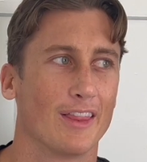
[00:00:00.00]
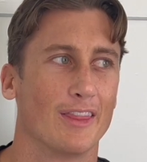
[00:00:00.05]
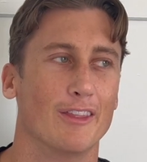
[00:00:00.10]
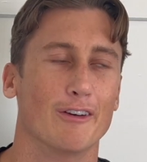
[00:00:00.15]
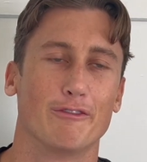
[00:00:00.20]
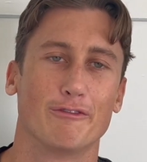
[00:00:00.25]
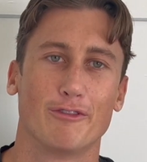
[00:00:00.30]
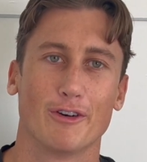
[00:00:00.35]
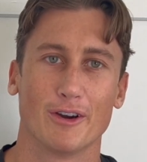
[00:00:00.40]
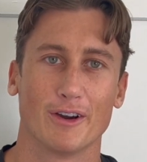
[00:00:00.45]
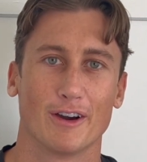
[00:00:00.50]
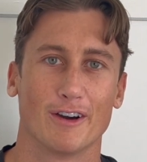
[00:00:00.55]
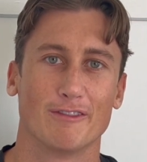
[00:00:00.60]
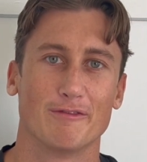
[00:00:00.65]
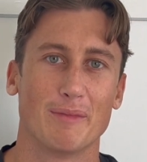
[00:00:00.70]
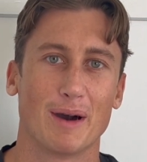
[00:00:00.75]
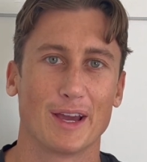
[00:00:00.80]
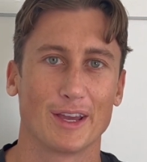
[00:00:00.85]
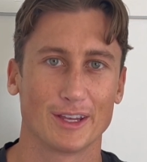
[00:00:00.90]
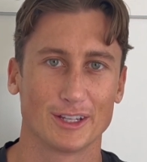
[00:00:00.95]
the foot of
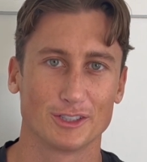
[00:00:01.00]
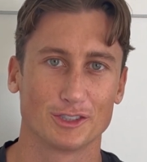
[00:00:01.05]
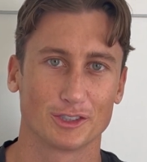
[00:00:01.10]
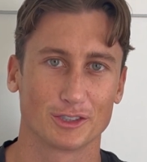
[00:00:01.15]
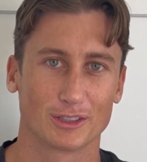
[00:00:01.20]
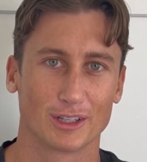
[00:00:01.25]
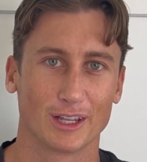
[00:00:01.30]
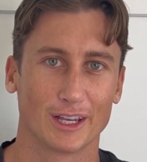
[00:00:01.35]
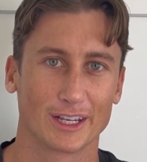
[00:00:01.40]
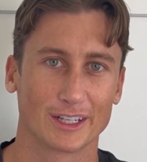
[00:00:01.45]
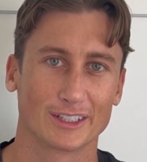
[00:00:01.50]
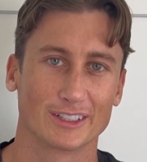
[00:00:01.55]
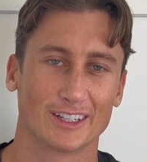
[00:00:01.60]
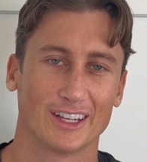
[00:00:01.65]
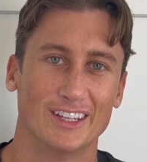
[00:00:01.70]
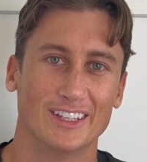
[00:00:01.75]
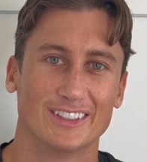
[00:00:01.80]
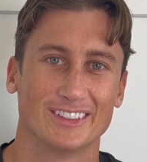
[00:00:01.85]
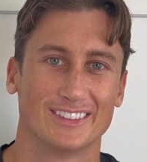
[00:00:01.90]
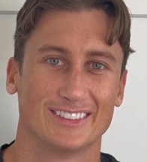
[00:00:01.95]
my injured leg.
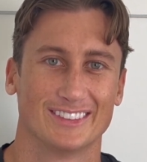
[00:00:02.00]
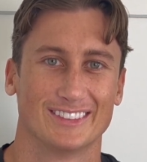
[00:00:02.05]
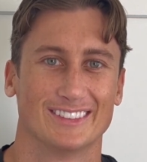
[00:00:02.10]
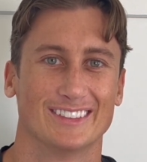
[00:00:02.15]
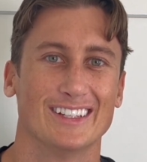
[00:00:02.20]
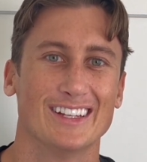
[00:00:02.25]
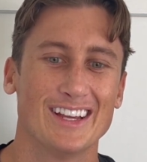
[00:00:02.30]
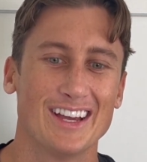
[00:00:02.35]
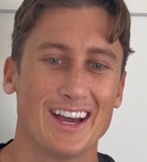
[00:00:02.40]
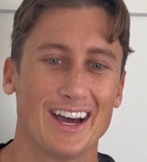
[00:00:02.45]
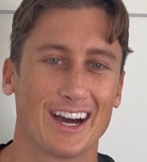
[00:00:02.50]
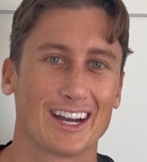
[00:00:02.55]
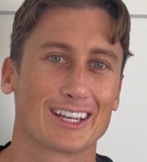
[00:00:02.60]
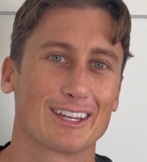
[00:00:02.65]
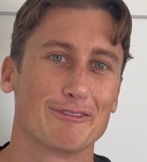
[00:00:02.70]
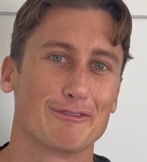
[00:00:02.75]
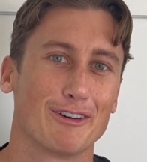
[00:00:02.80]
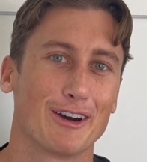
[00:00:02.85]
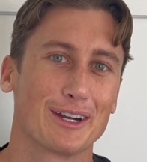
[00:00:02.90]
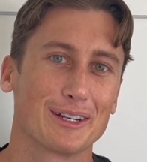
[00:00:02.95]
I
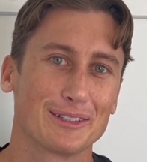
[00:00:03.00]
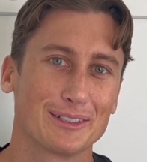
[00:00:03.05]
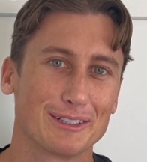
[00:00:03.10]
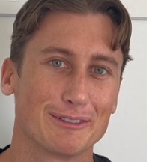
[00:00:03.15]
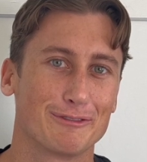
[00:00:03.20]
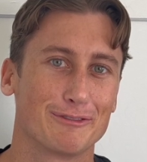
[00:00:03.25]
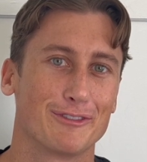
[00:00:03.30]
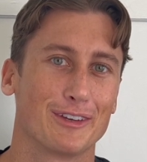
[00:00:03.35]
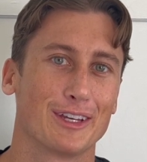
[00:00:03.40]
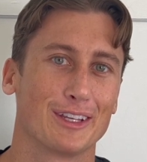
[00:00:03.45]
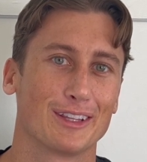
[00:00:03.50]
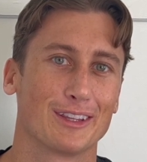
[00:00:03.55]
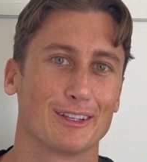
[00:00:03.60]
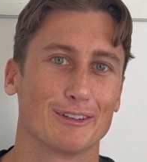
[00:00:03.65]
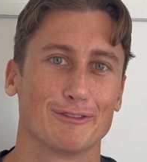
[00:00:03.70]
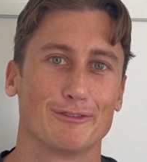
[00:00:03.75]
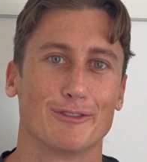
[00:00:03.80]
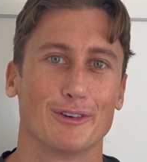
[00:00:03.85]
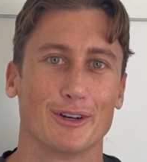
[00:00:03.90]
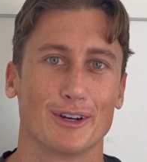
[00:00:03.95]
can finally fit the
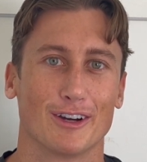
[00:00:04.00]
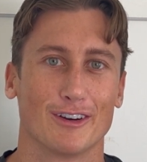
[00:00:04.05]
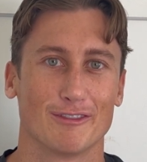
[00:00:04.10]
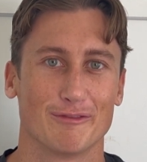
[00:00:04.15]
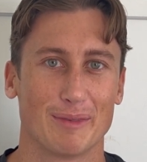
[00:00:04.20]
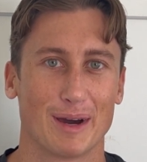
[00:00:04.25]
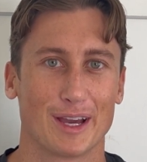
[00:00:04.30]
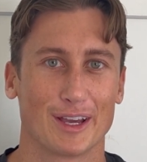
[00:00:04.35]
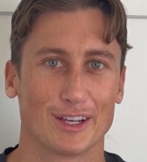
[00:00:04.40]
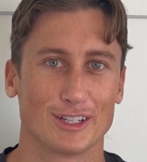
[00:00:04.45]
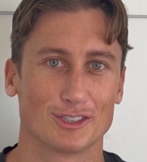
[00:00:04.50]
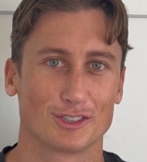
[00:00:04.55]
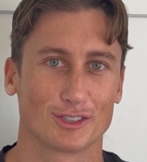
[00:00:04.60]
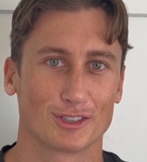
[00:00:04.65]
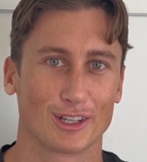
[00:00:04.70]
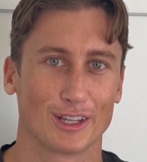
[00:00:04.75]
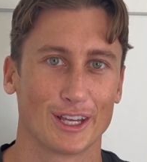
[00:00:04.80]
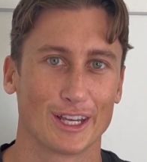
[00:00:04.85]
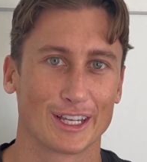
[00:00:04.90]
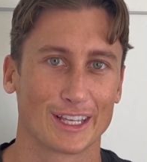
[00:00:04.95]
foot of my injured
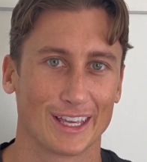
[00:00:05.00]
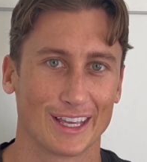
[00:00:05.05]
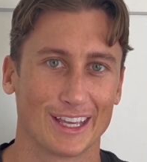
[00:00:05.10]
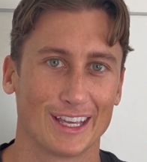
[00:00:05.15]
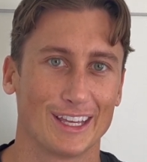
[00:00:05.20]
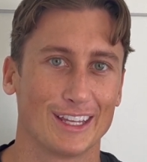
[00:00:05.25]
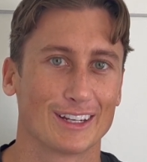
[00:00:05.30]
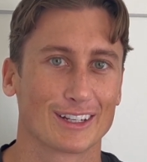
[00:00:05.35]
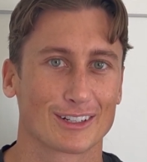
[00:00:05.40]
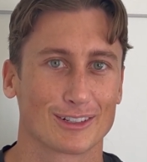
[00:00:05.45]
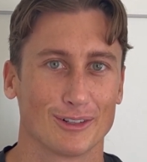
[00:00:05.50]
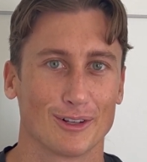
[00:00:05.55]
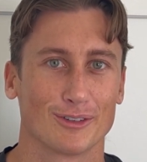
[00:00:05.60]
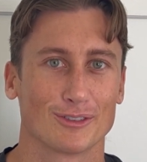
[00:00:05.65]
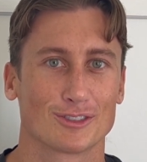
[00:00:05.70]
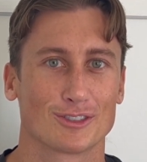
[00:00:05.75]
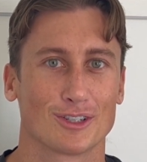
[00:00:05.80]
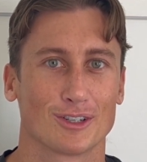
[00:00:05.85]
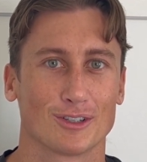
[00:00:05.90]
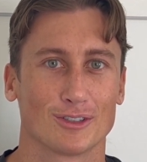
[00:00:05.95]
leg in a
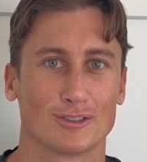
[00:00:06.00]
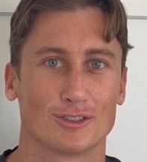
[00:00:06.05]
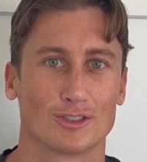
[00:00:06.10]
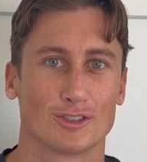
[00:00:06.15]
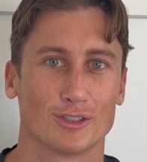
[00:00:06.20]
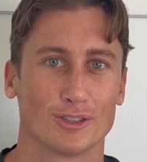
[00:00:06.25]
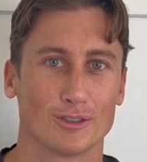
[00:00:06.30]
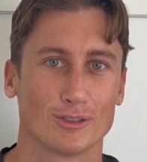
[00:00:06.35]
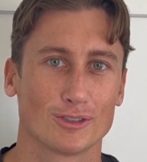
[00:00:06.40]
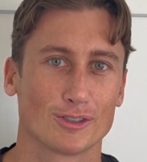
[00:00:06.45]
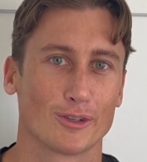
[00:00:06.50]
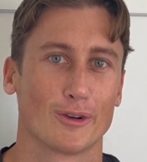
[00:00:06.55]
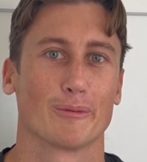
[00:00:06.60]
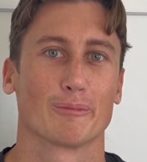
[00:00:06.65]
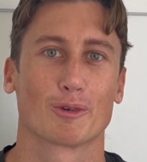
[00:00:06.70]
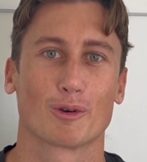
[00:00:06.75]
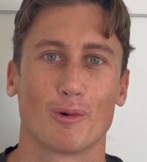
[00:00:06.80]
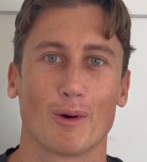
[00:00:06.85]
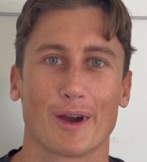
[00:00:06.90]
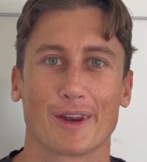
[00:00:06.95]
closed-toed shoe, so I'm
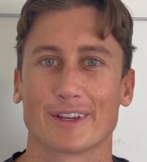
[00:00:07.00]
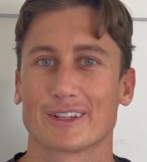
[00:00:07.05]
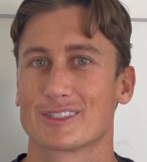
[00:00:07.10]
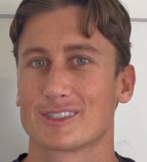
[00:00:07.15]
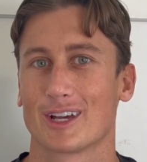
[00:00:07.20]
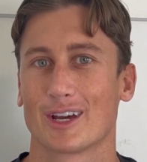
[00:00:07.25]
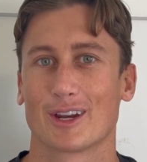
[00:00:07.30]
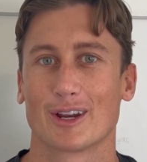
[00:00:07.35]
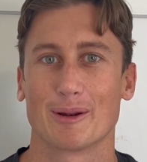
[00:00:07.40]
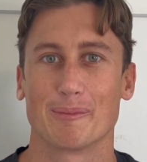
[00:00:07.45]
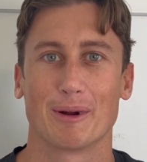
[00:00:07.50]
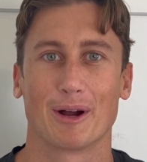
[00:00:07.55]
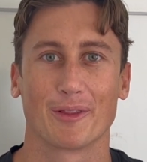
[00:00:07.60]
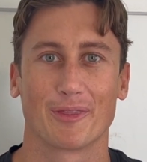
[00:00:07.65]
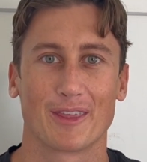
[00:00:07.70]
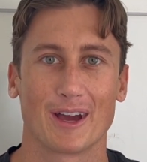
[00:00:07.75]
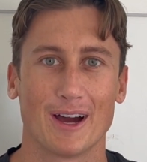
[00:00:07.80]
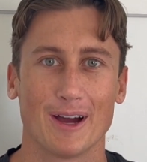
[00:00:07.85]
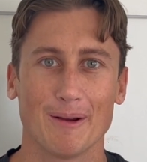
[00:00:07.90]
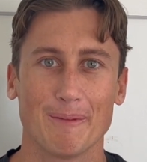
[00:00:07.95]
quite excited about
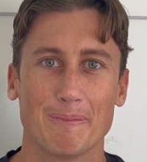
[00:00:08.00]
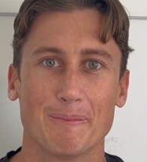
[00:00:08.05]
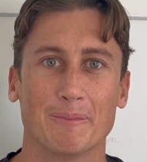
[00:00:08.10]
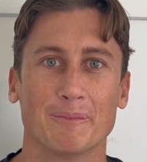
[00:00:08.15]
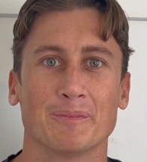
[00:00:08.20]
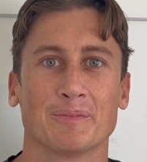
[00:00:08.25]
that.